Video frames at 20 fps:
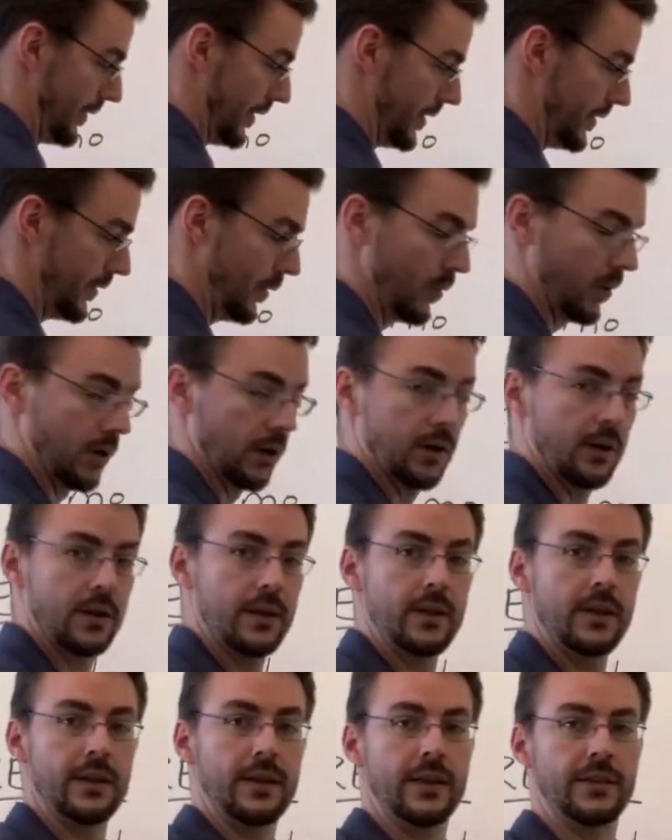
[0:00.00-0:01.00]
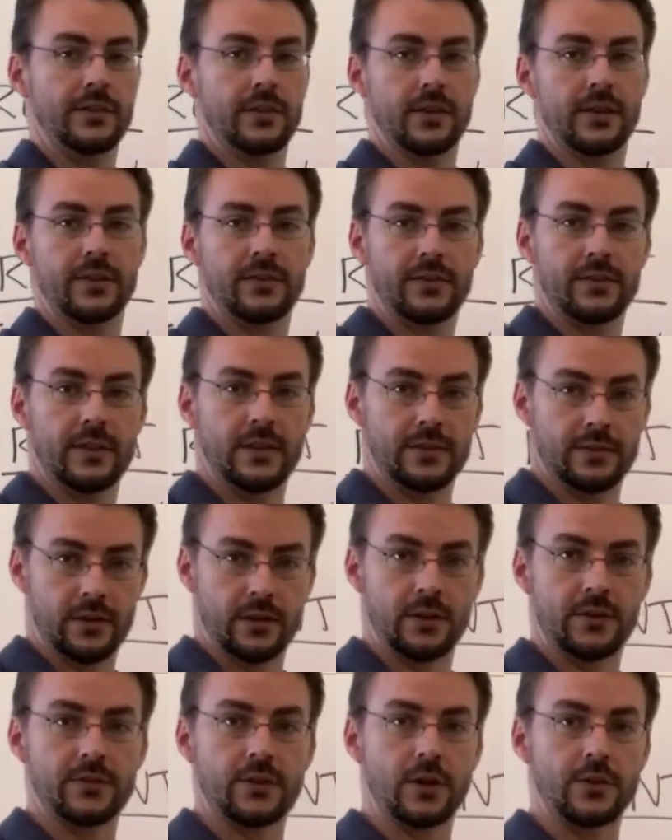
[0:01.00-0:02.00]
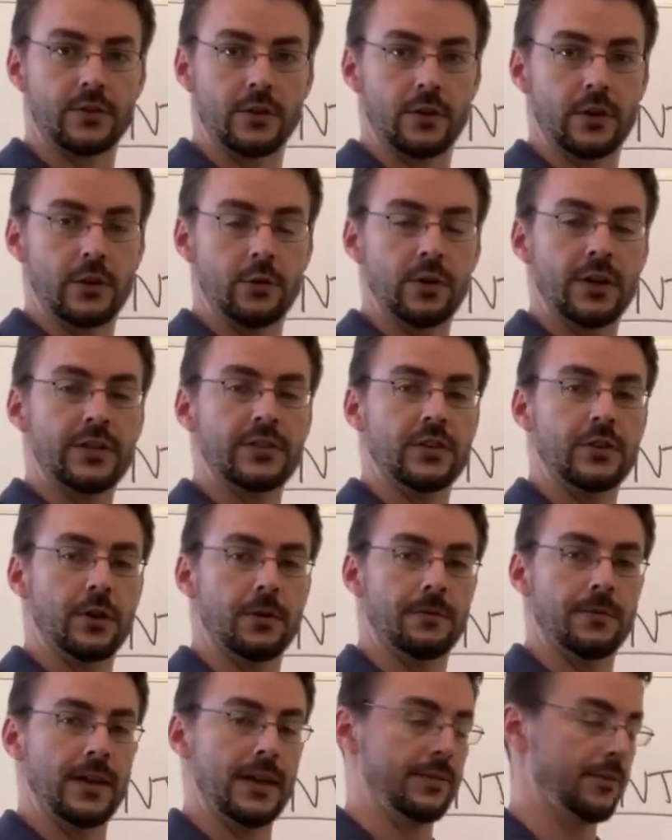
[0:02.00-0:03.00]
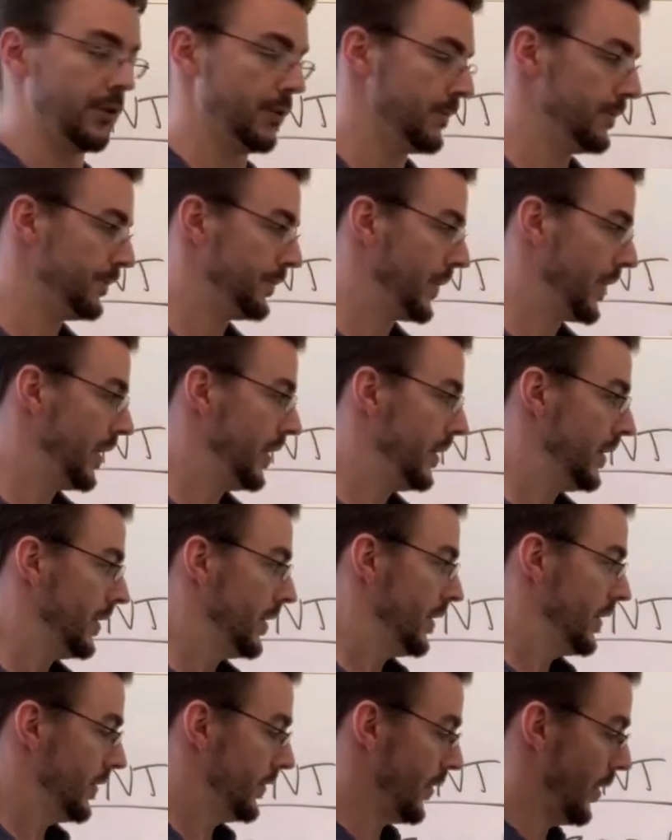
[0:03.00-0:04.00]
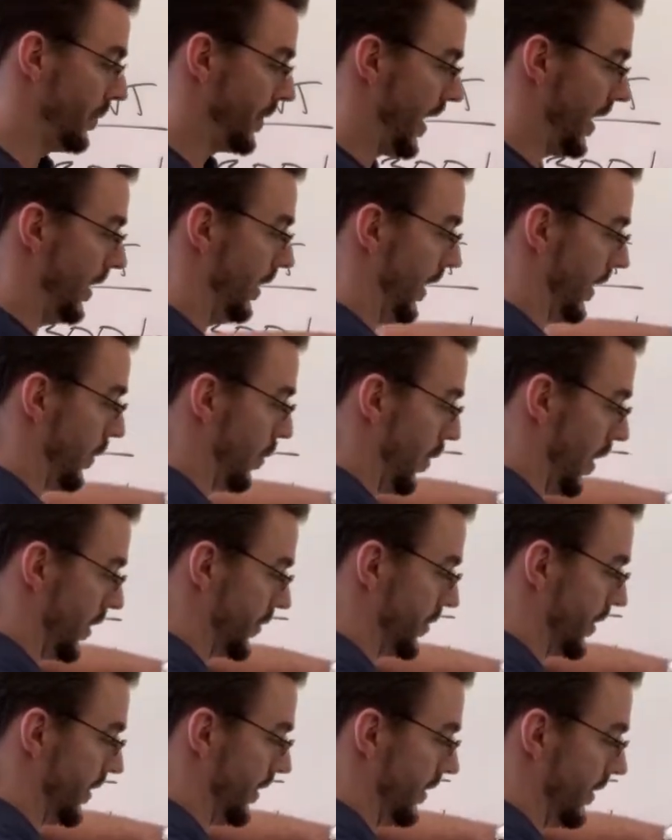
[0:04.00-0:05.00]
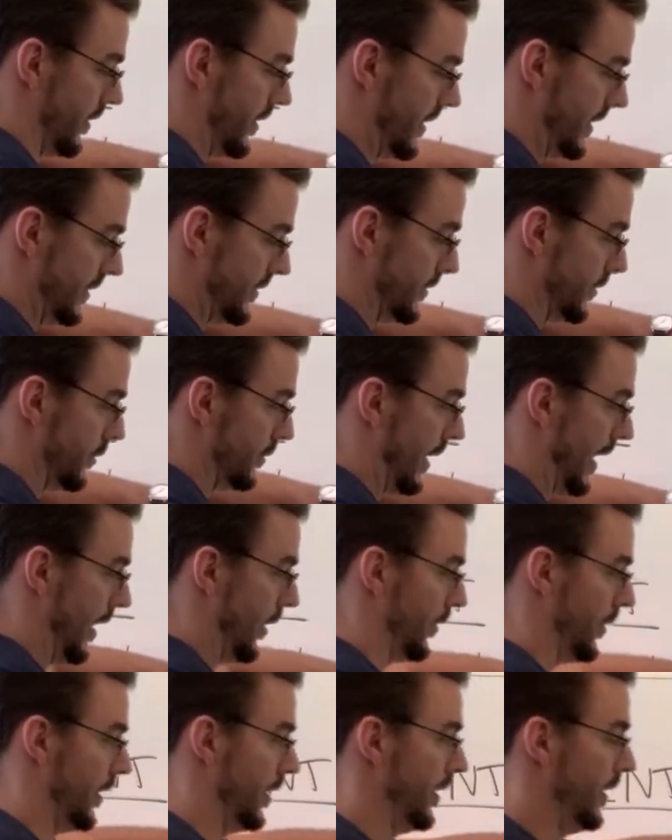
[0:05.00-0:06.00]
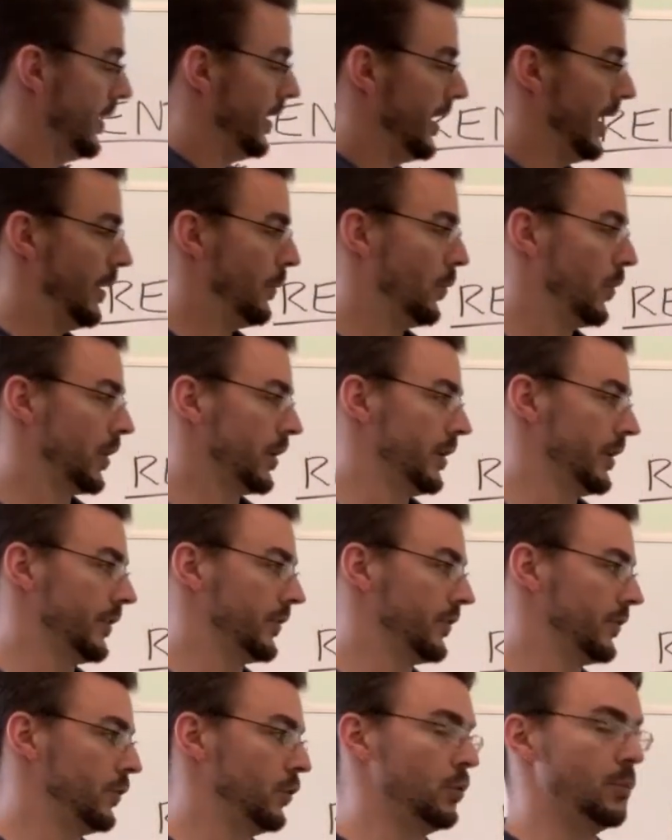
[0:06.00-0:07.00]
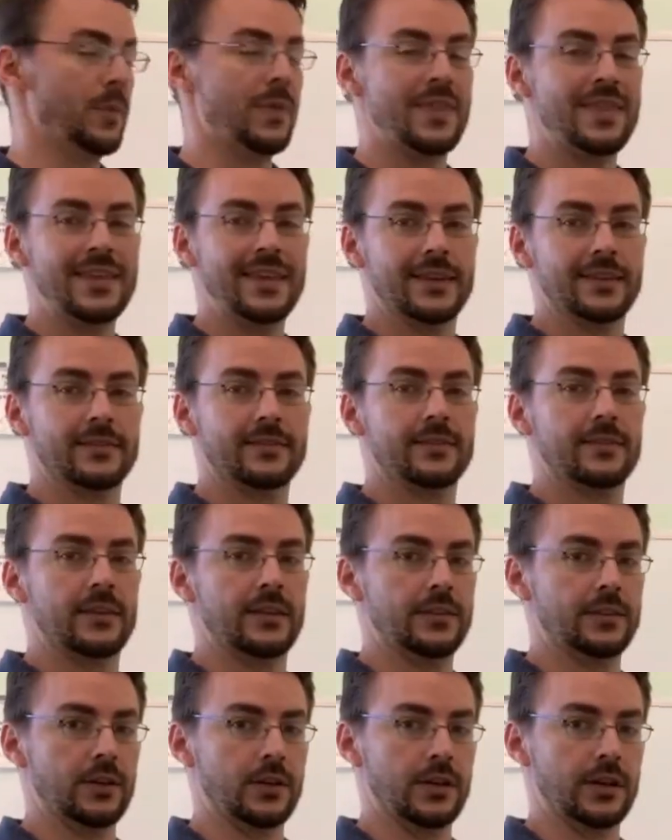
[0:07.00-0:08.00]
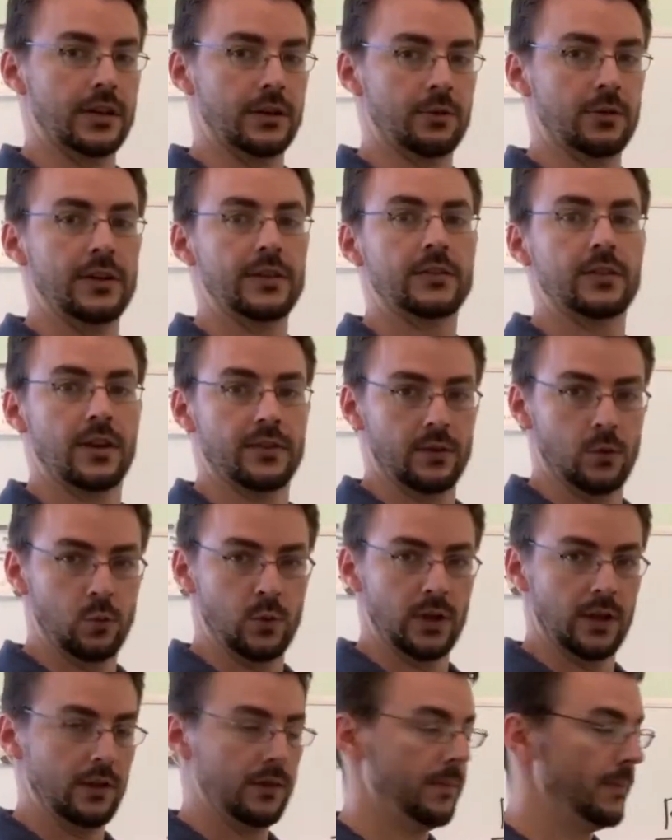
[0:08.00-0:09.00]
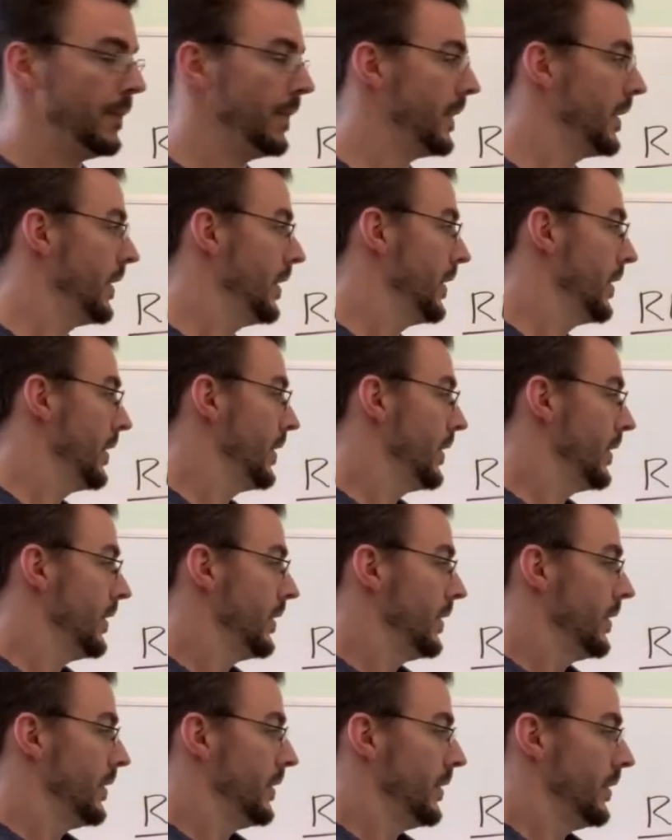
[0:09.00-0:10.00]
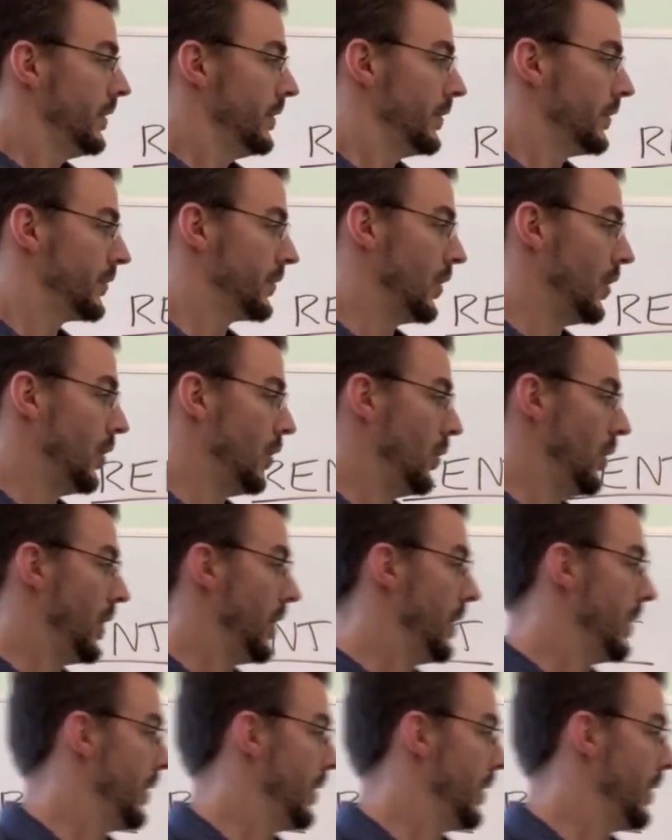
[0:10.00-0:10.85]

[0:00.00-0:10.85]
the door is going to start to increase in your favor. So I'm kind of like washing these two out, and we're going to assume this is going to increase because it will. So